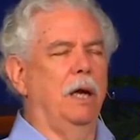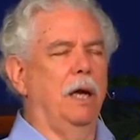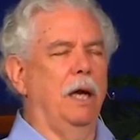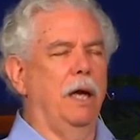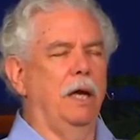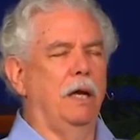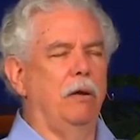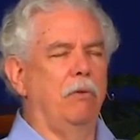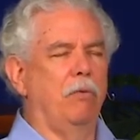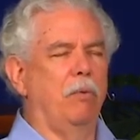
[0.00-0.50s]

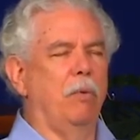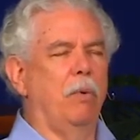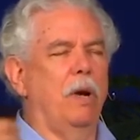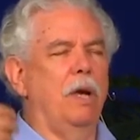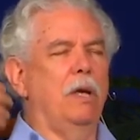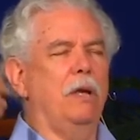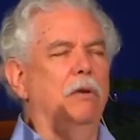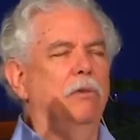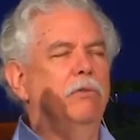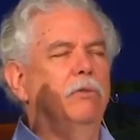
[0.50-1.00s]
and
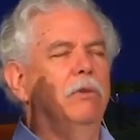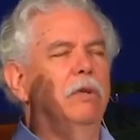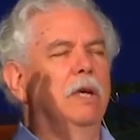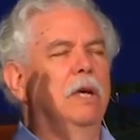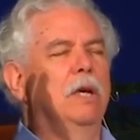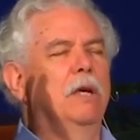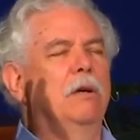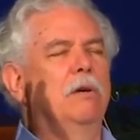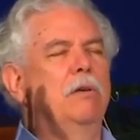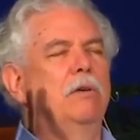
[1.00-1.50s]
raised
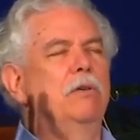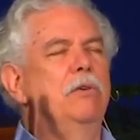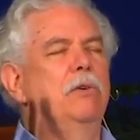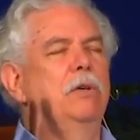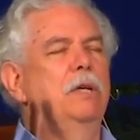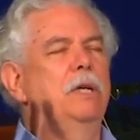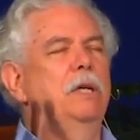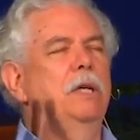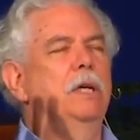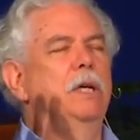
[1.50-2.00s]

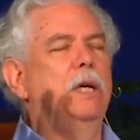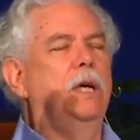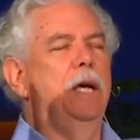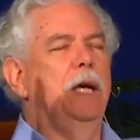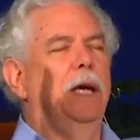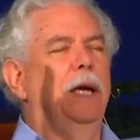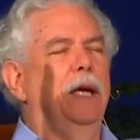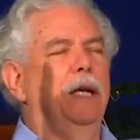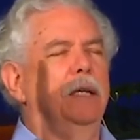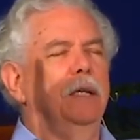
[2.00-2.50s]
energy
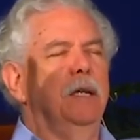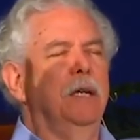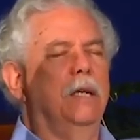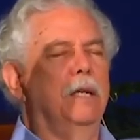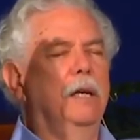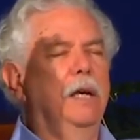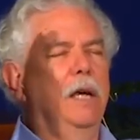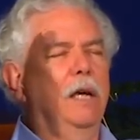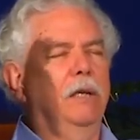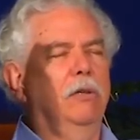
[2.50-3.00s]
and
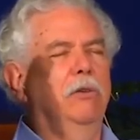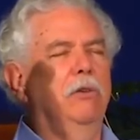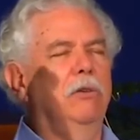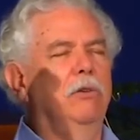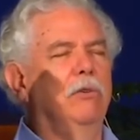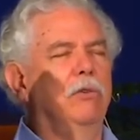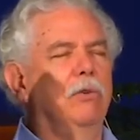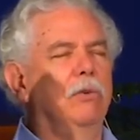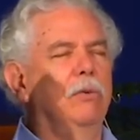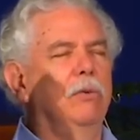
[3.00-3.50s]

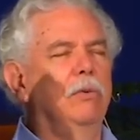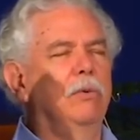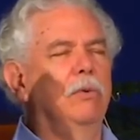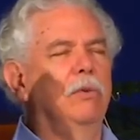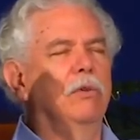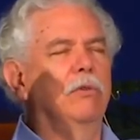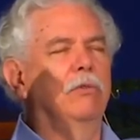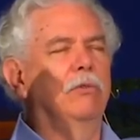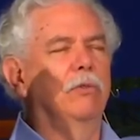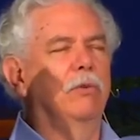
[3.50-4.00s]
connected to
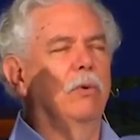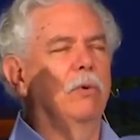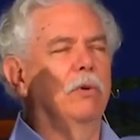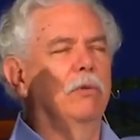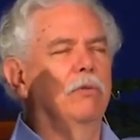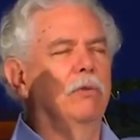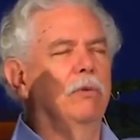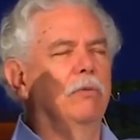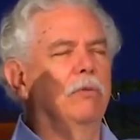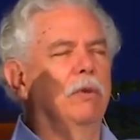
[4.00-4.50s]
the
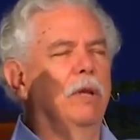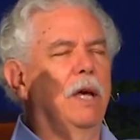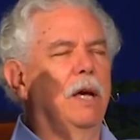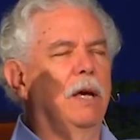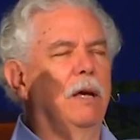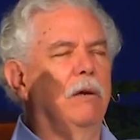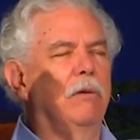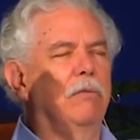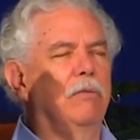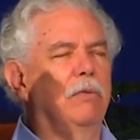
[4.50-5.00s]
source of
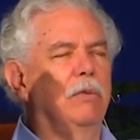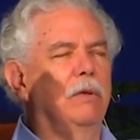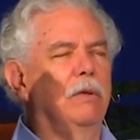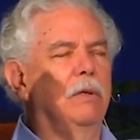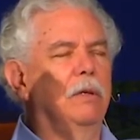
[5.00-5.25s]
life.